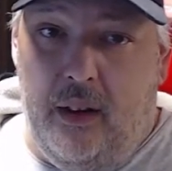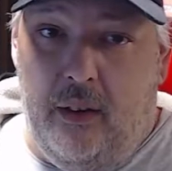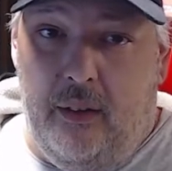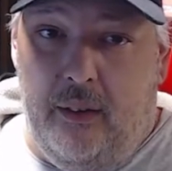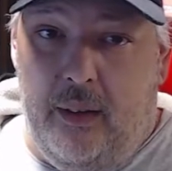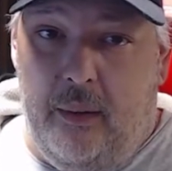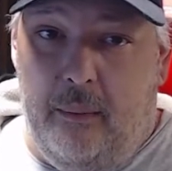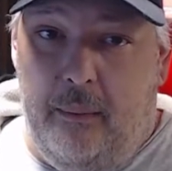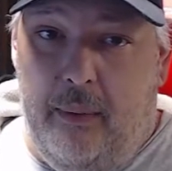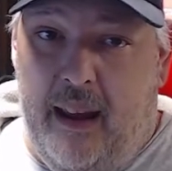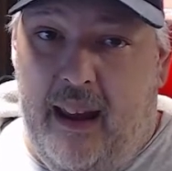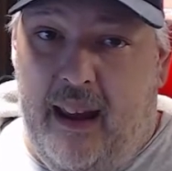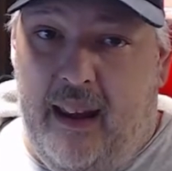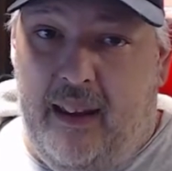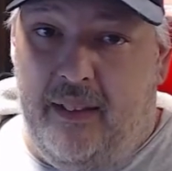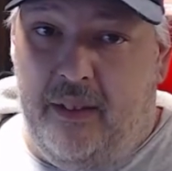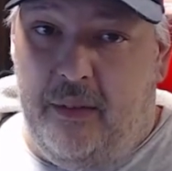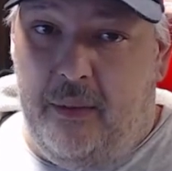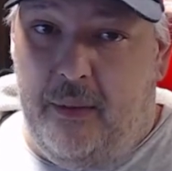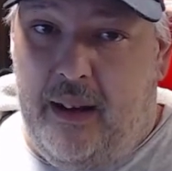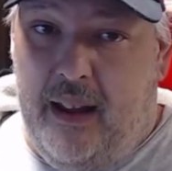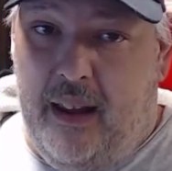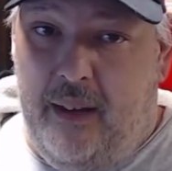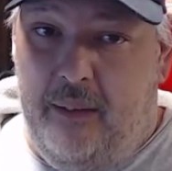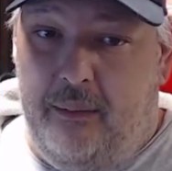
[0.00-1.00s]
the
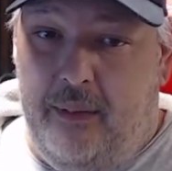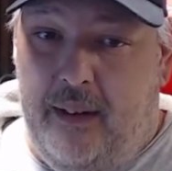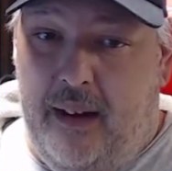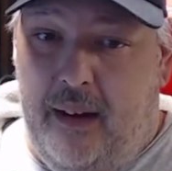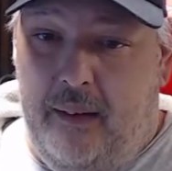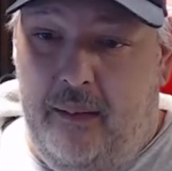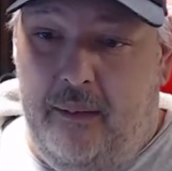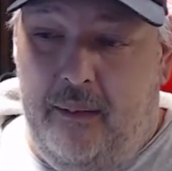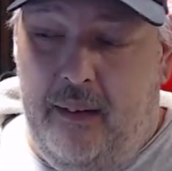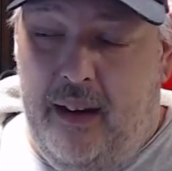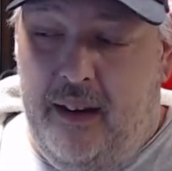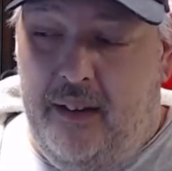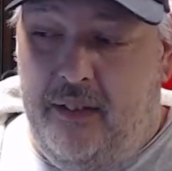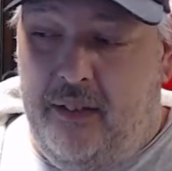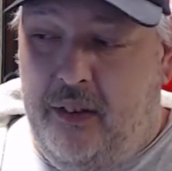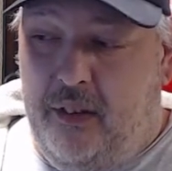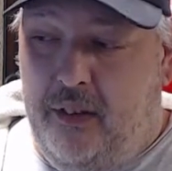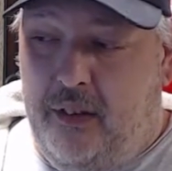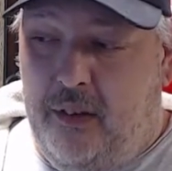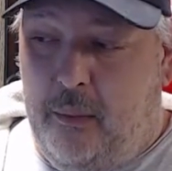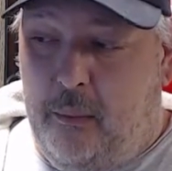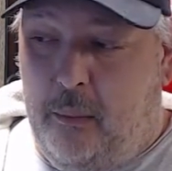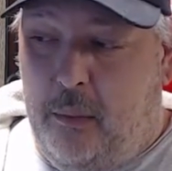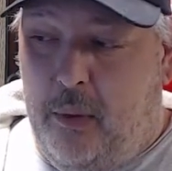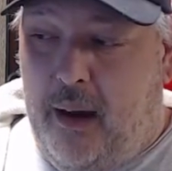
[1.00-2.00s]
past when I've had
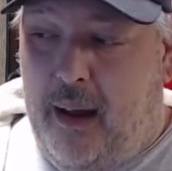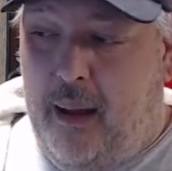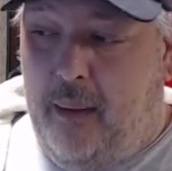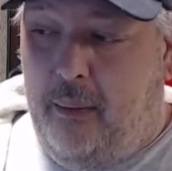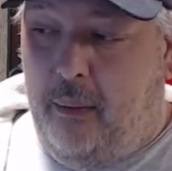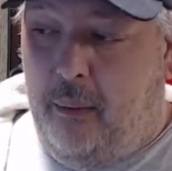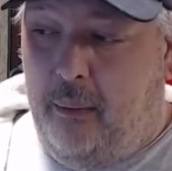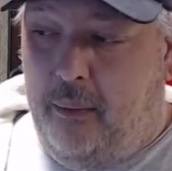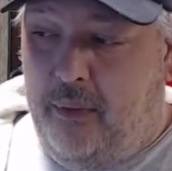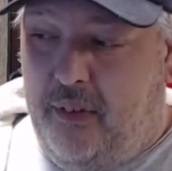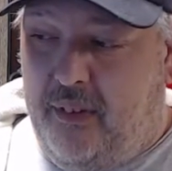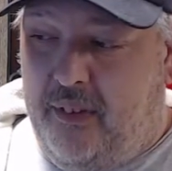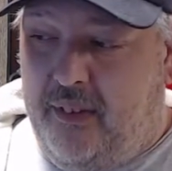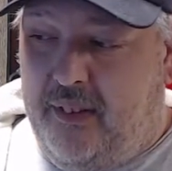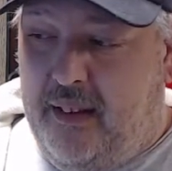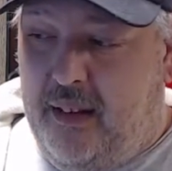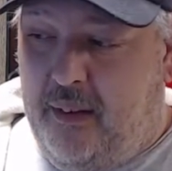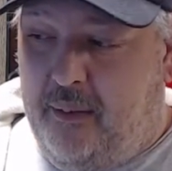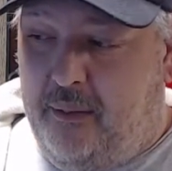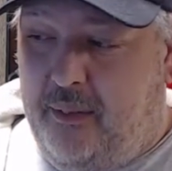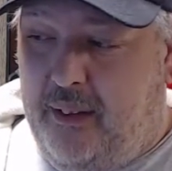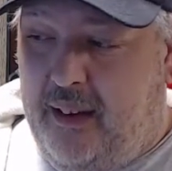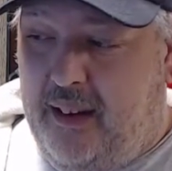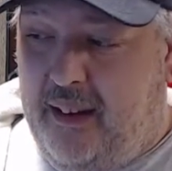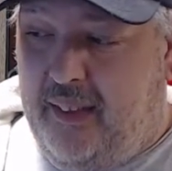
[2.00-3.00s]
issues and problems and
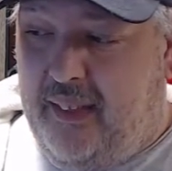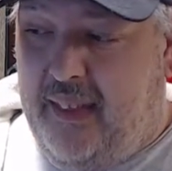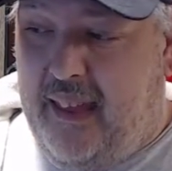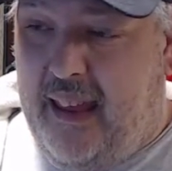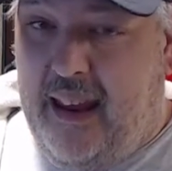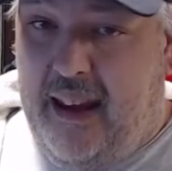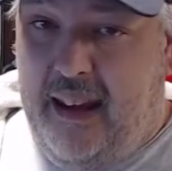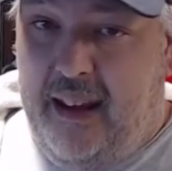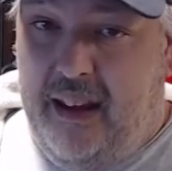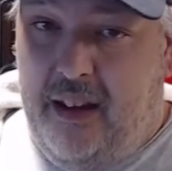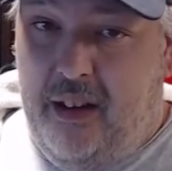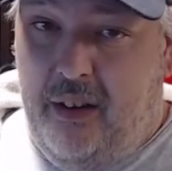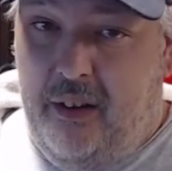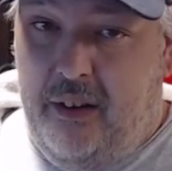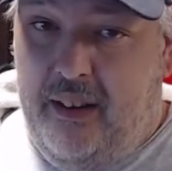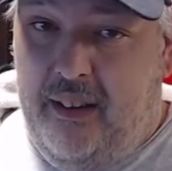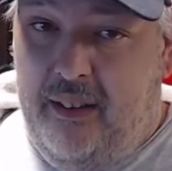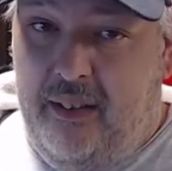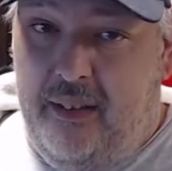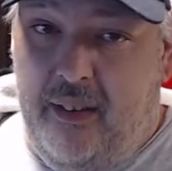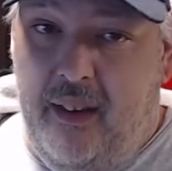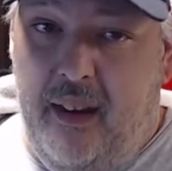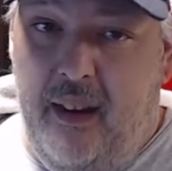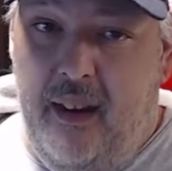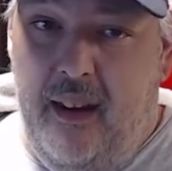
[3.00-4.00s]
stuff like that,
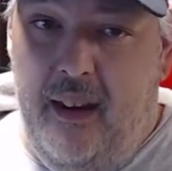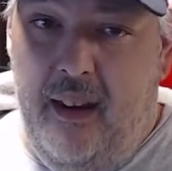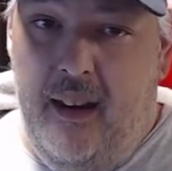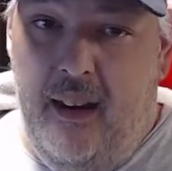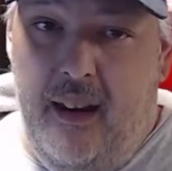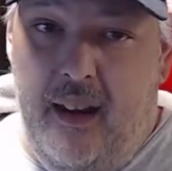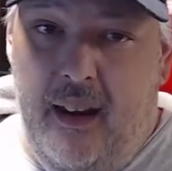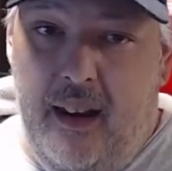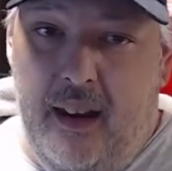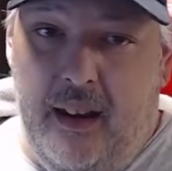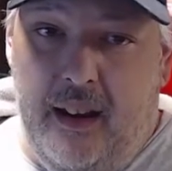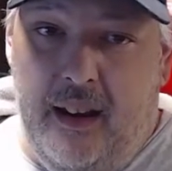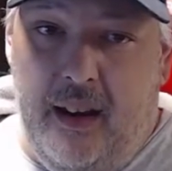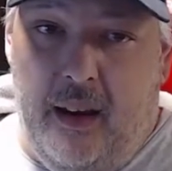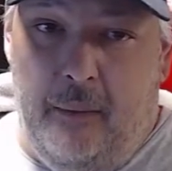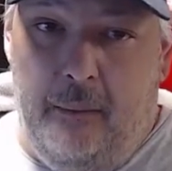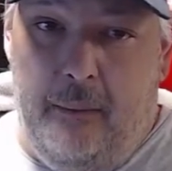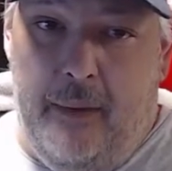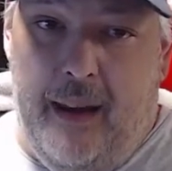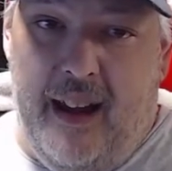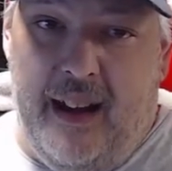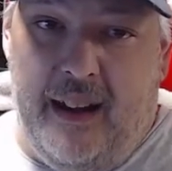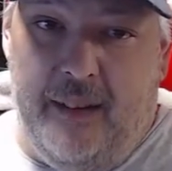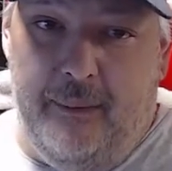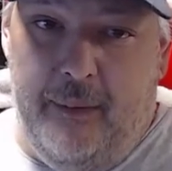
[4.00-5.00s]
he's come
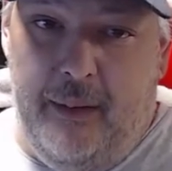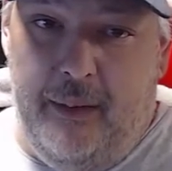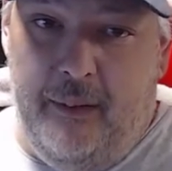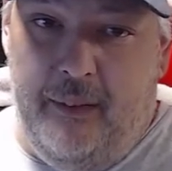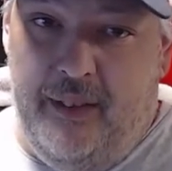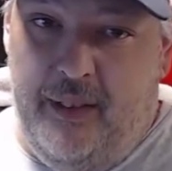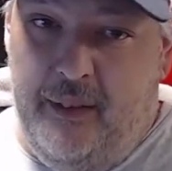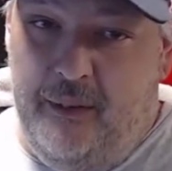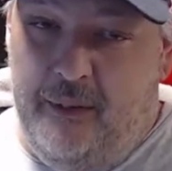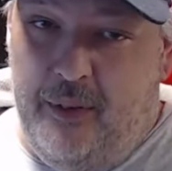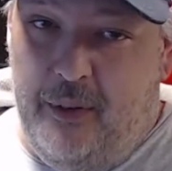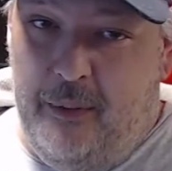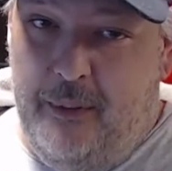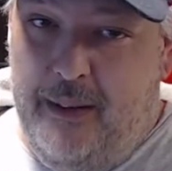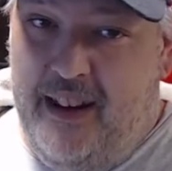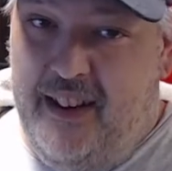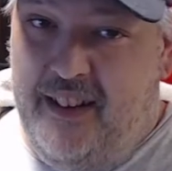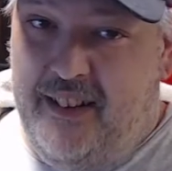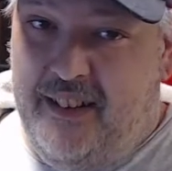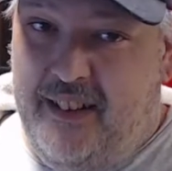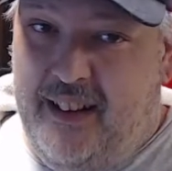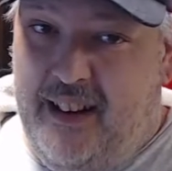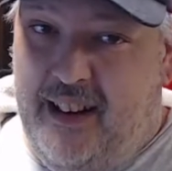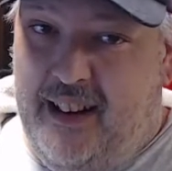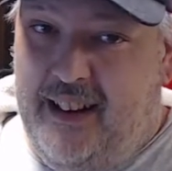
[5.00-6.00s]
back to me with
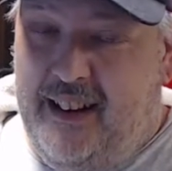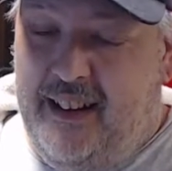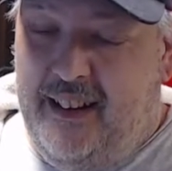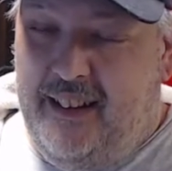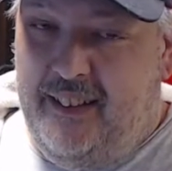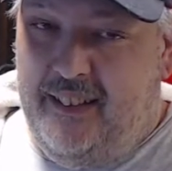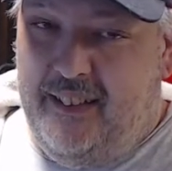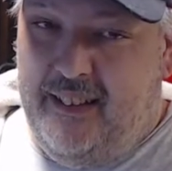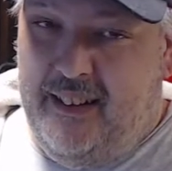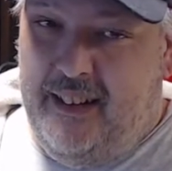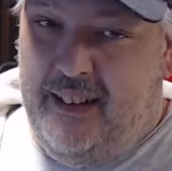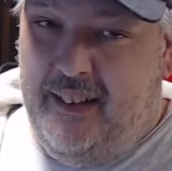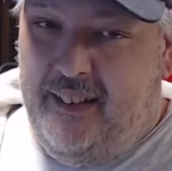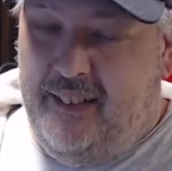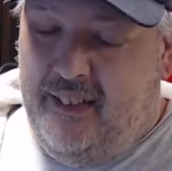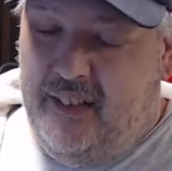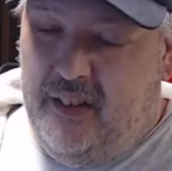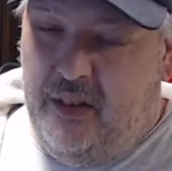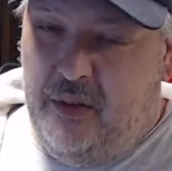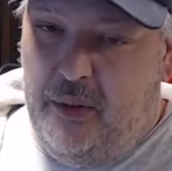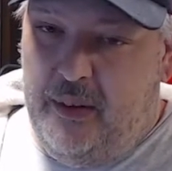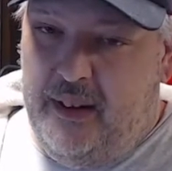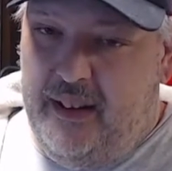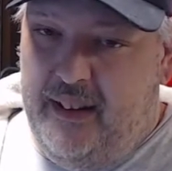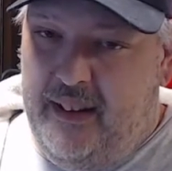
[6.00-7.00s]
information on it, and he's like, is
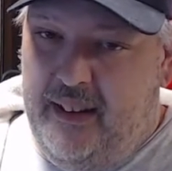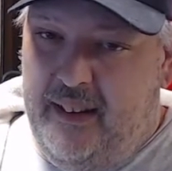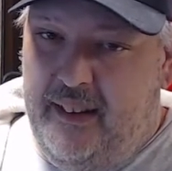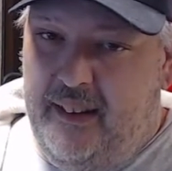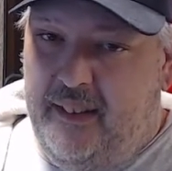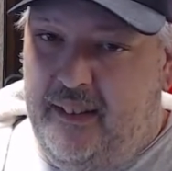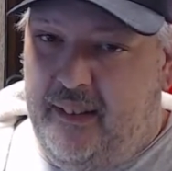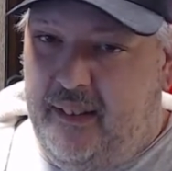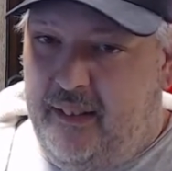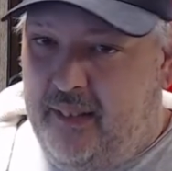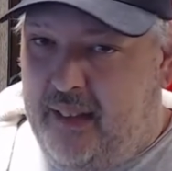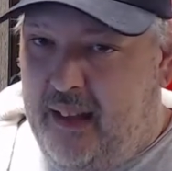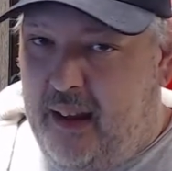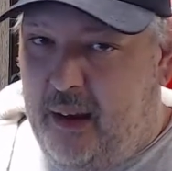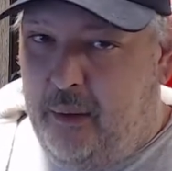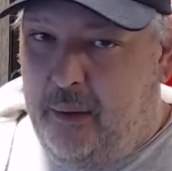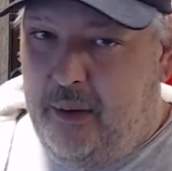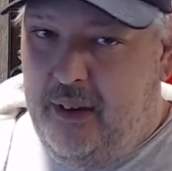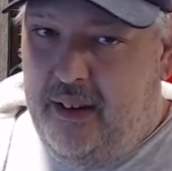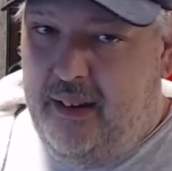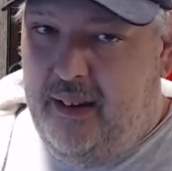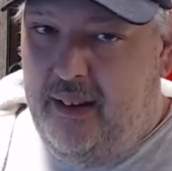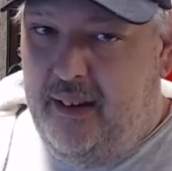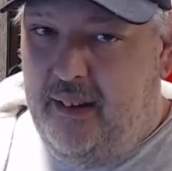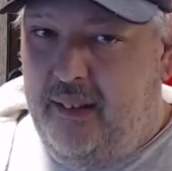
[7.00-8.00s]
this what it is? Is that
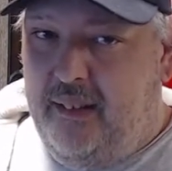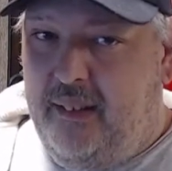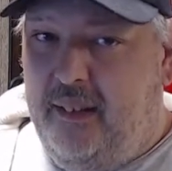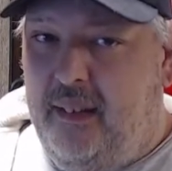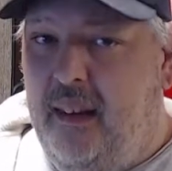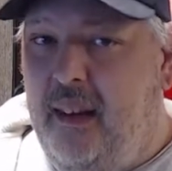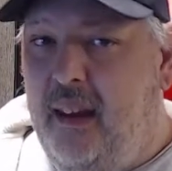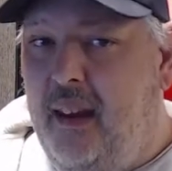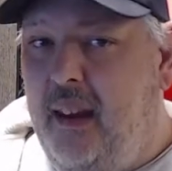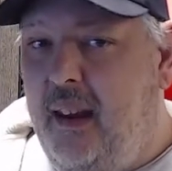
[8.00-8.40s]
what it is?